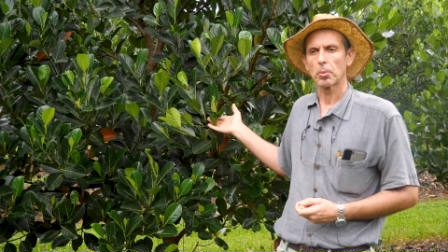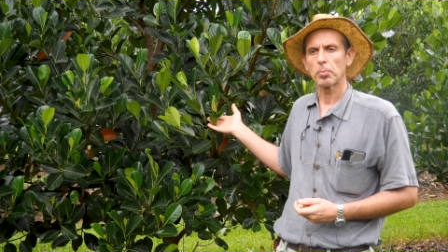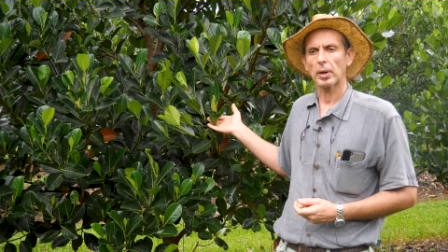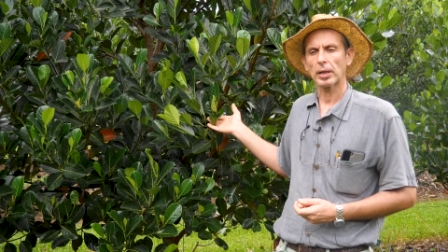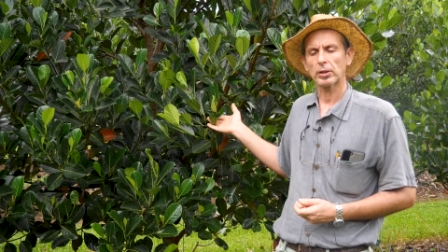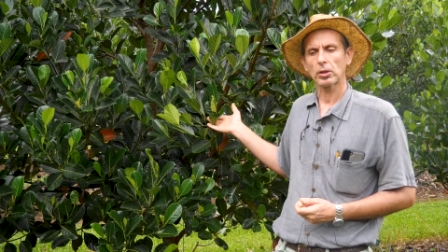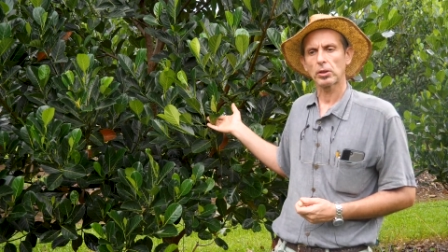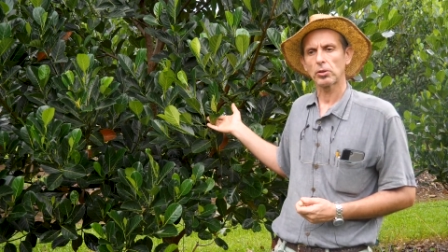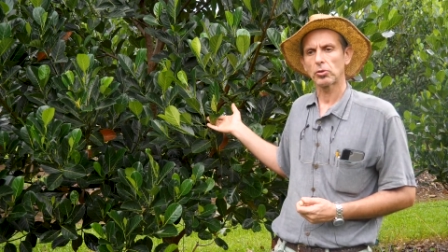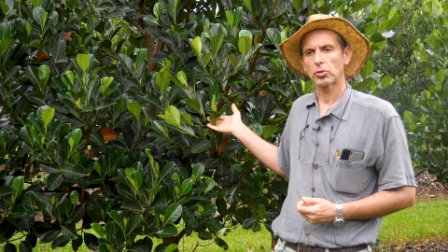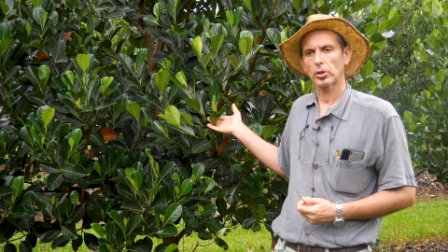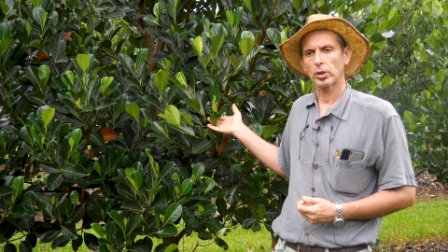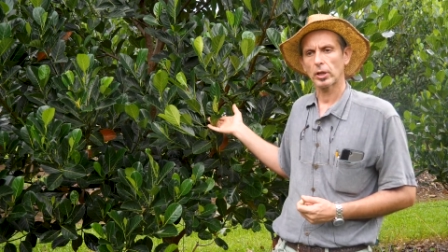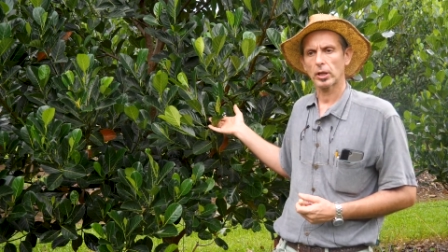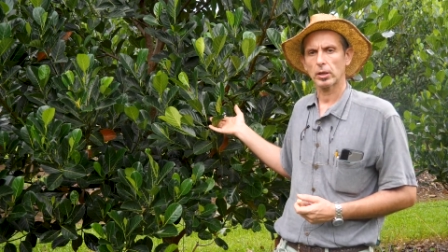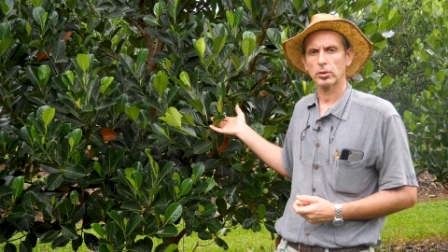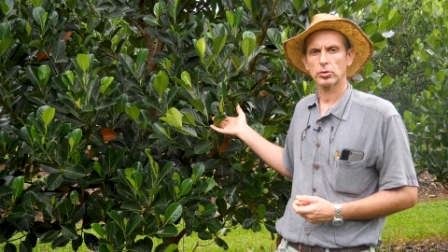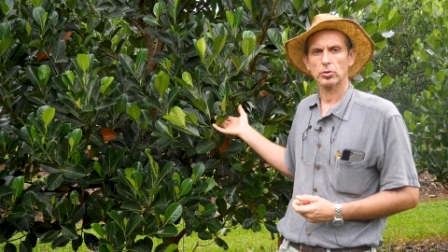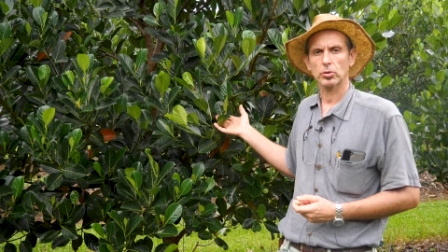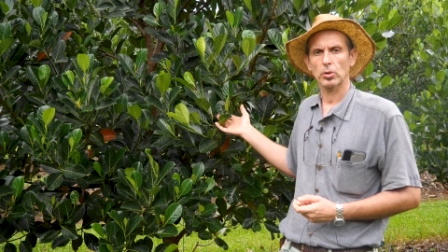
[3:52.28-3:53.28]
but in
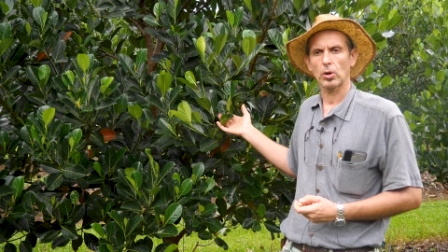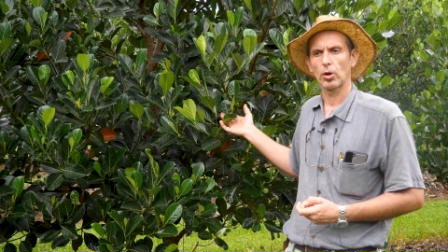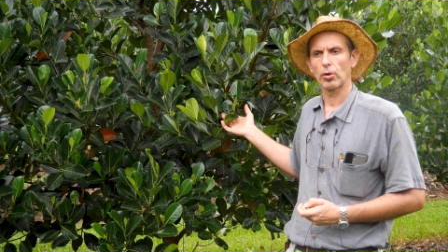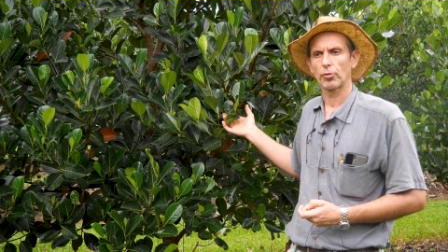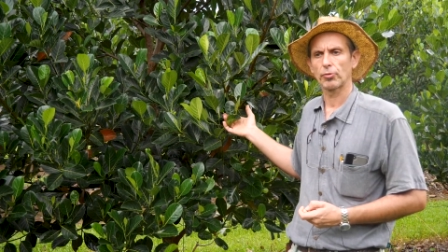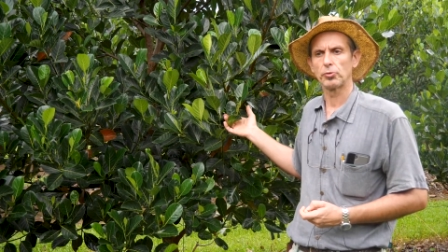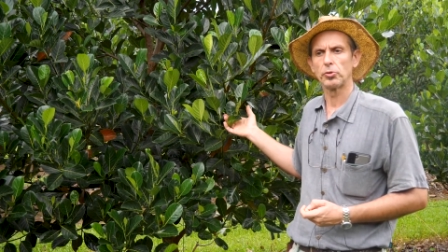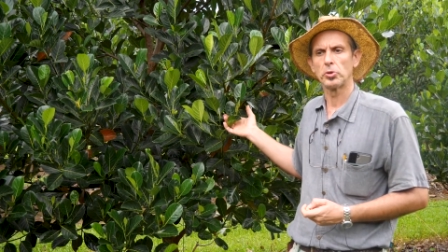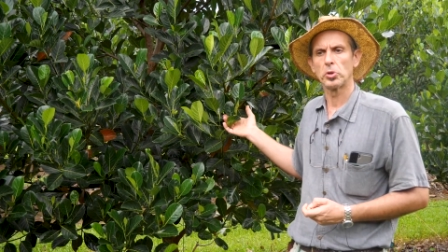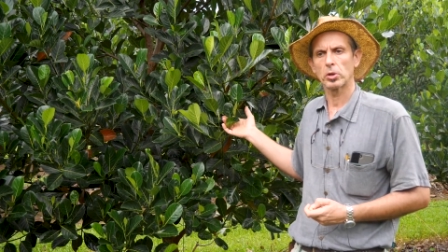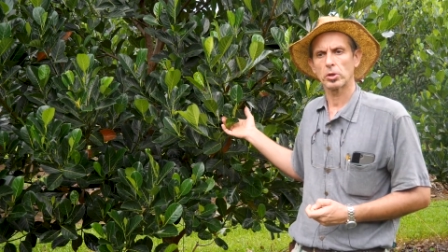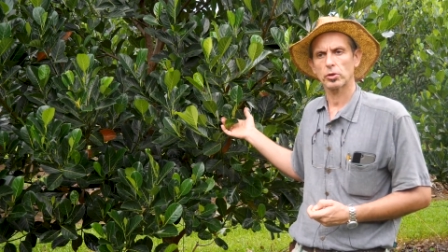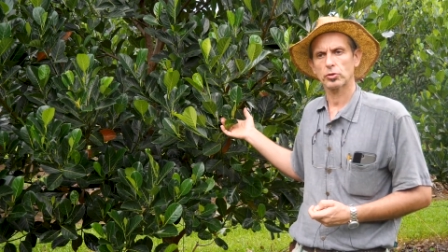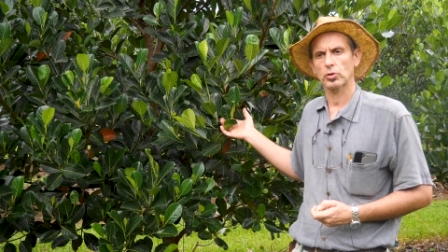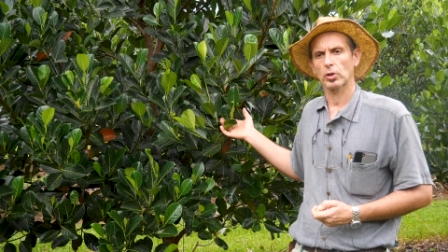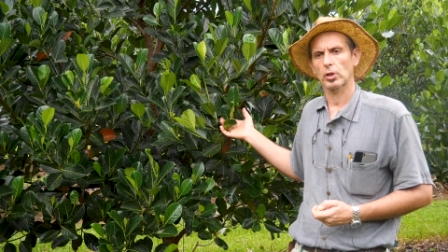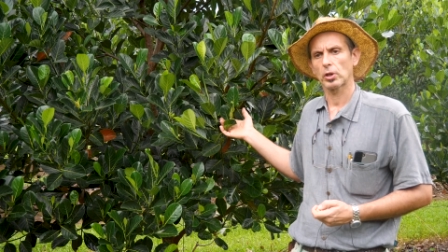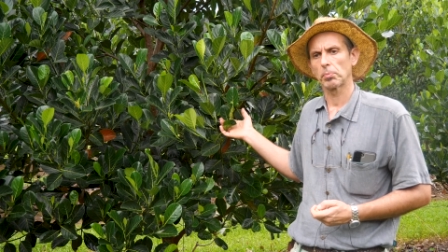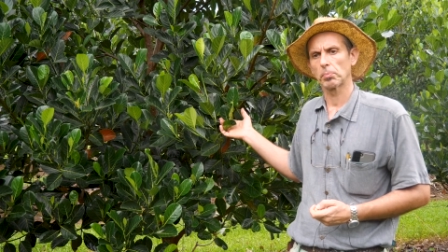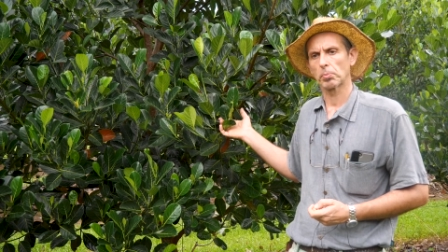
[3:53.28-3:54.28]
terms of
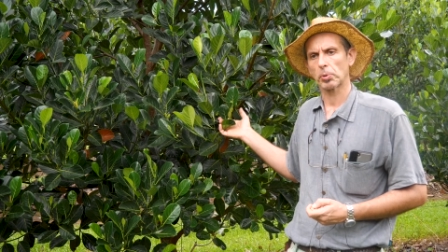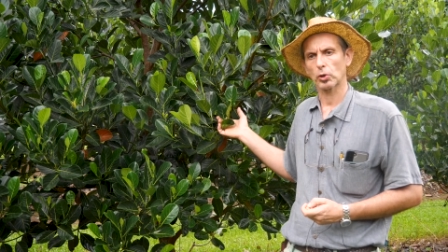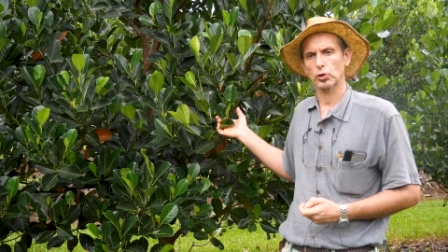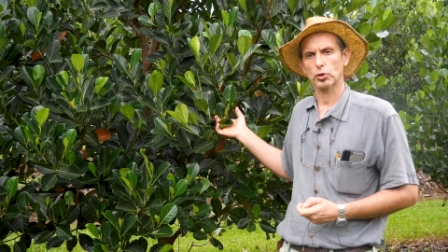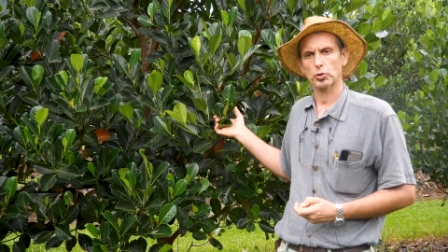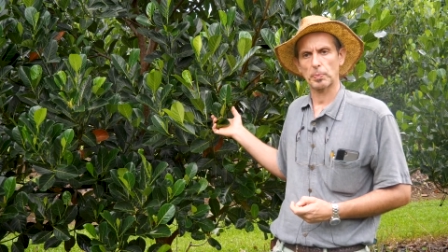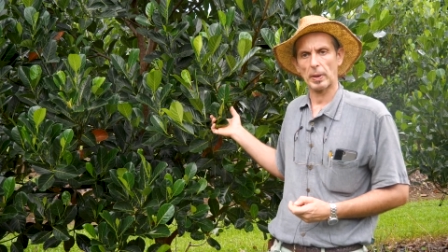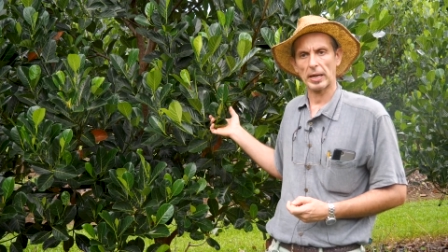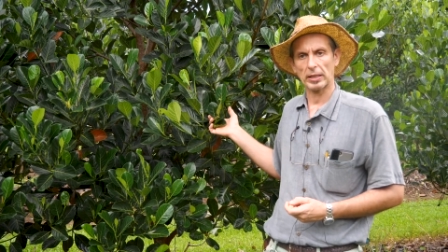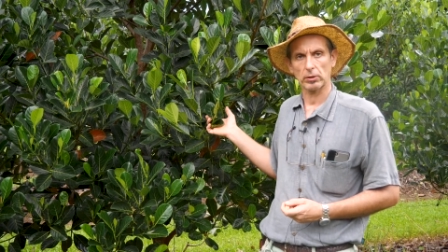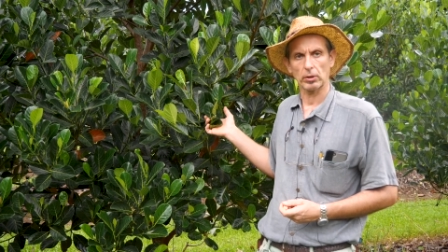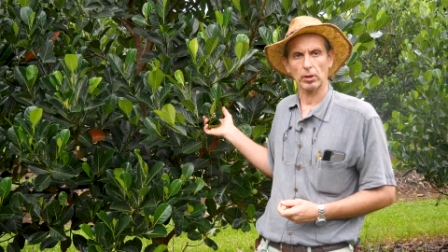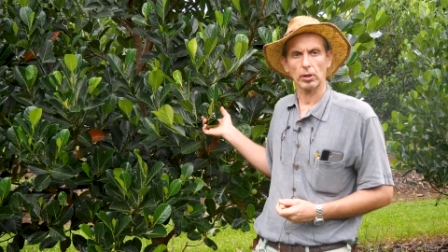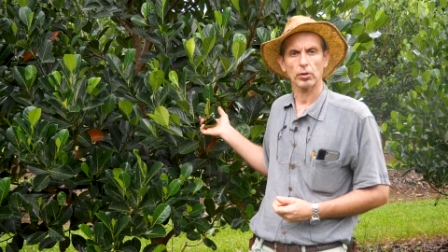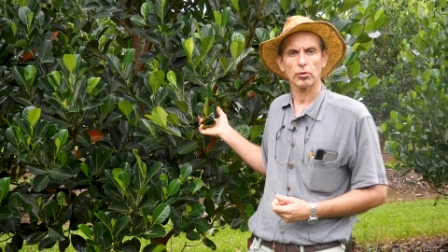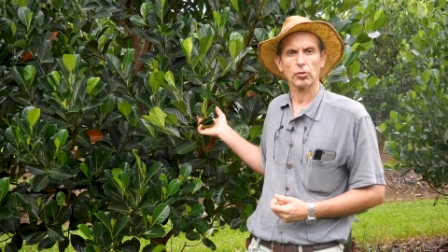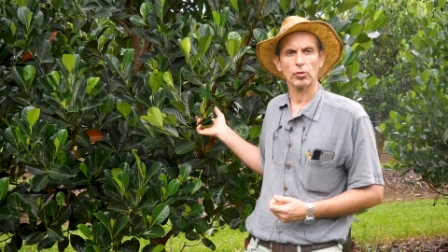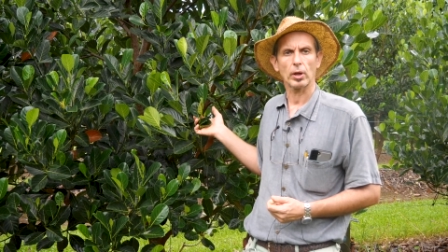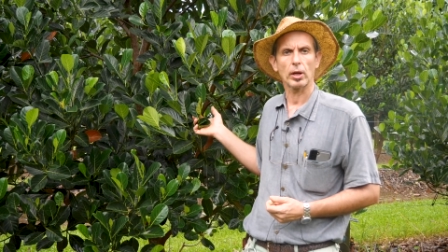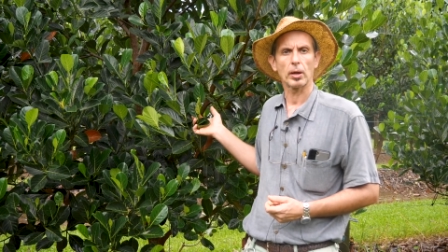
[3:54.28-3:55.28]
nursery
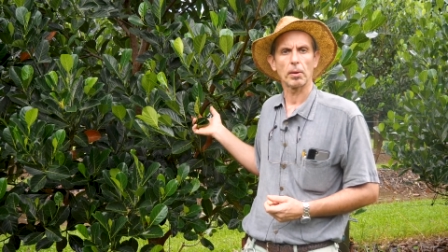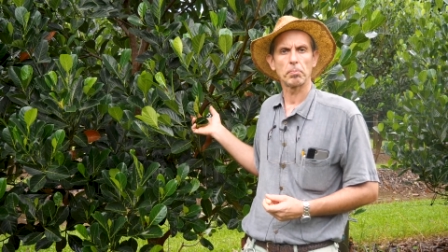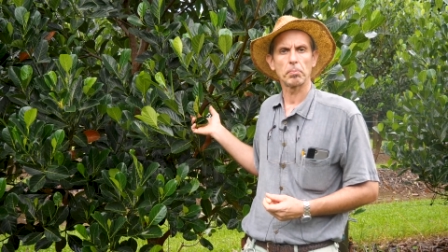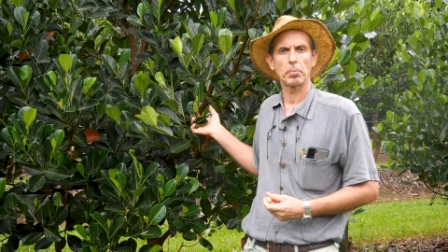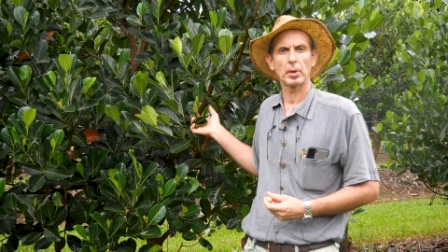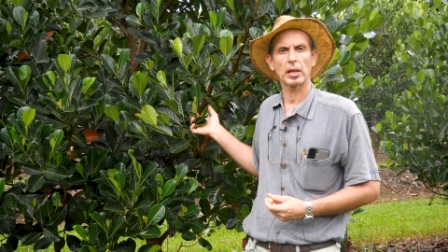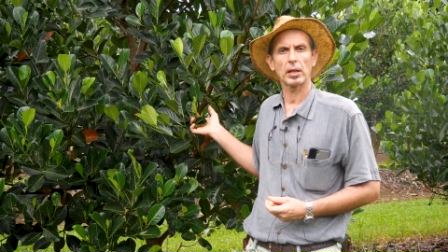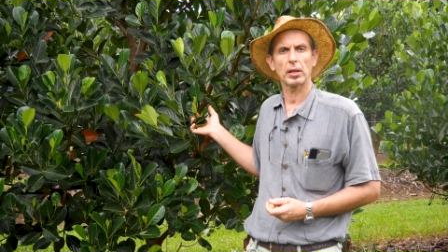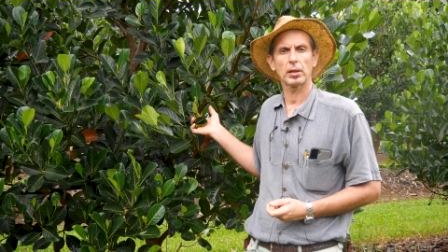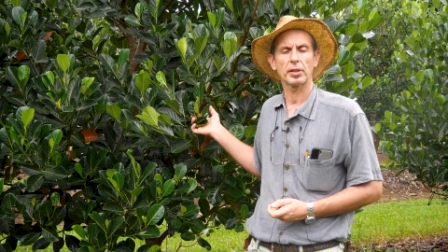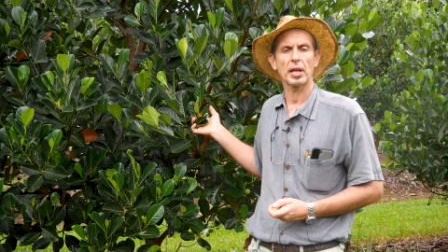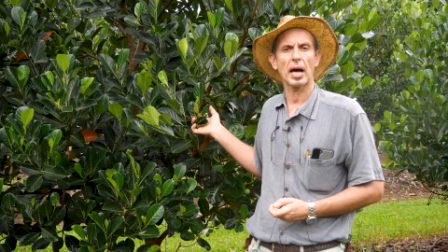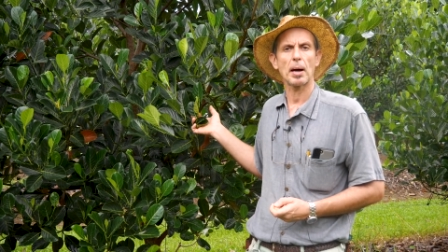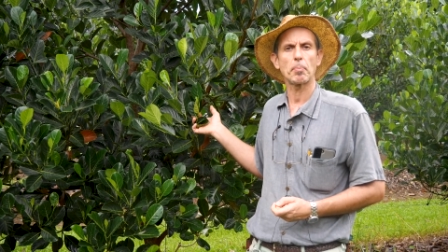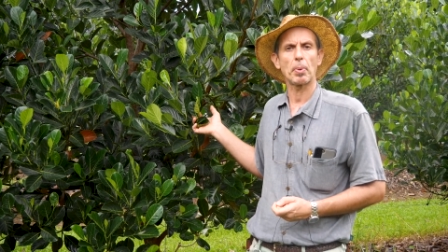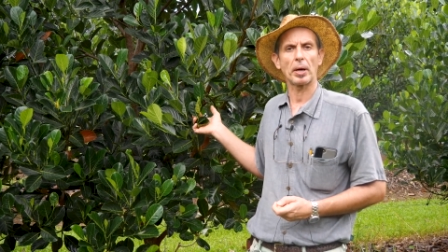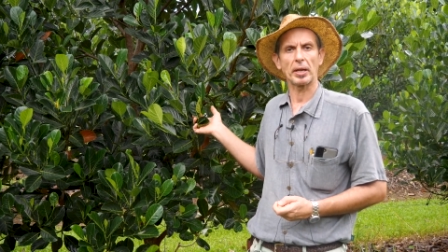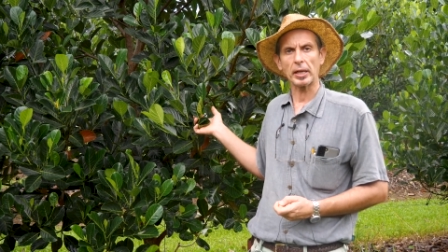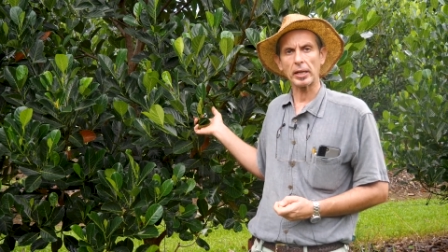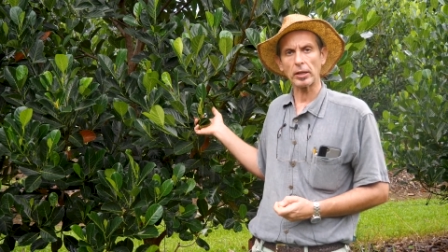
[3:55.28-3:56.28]
prospectings and build
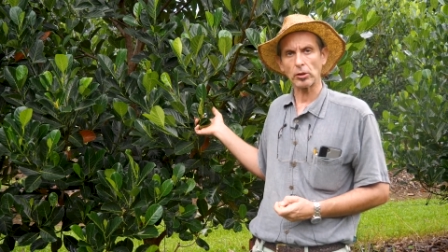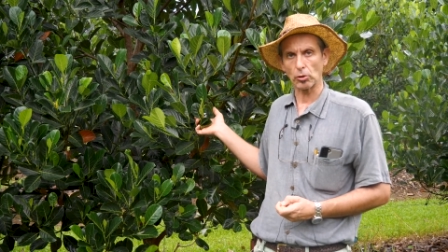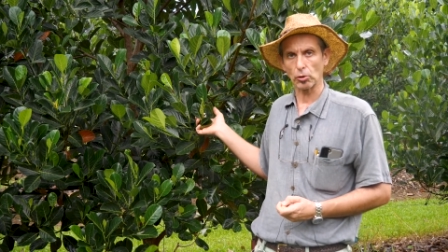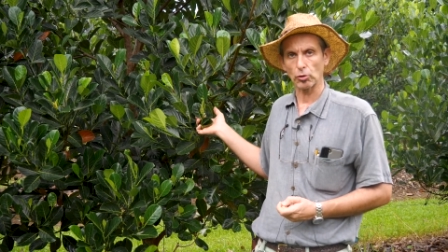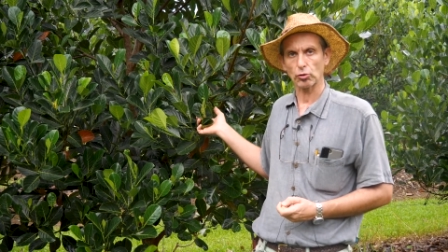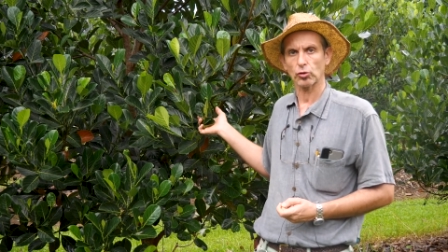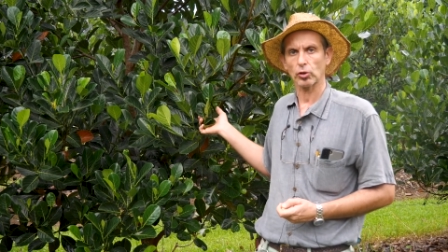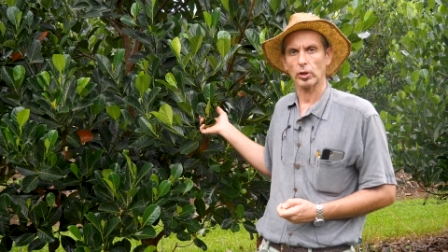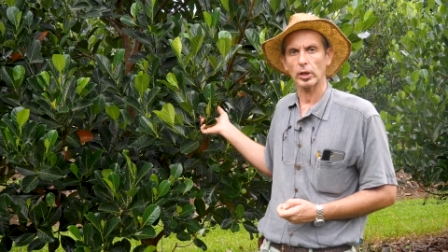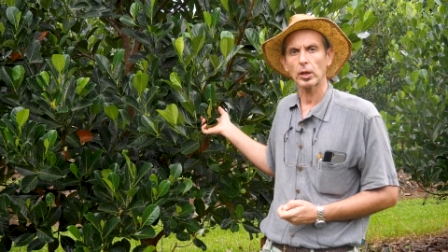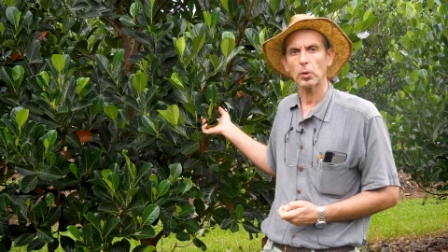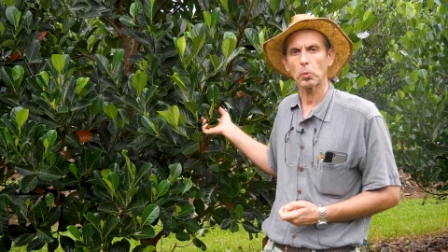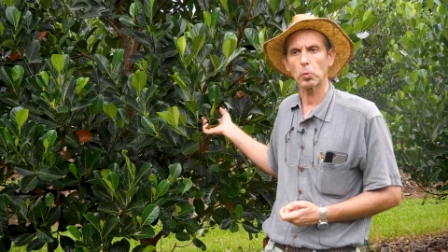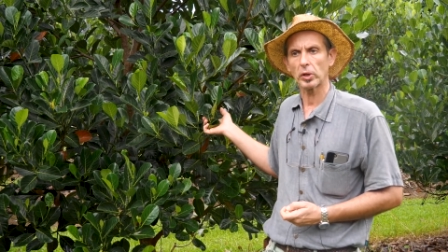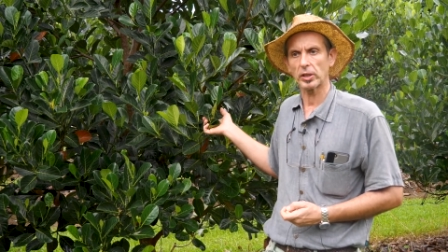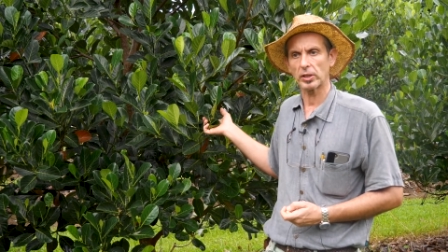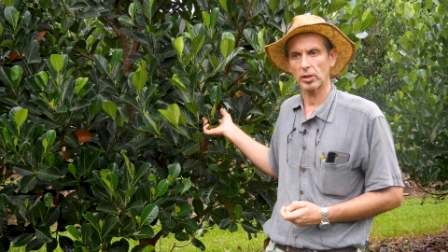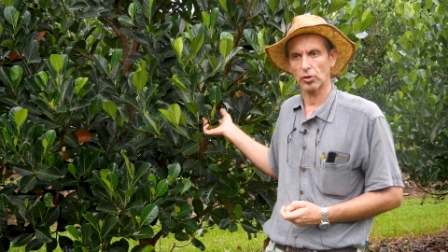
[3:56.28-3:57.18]
up an industry, we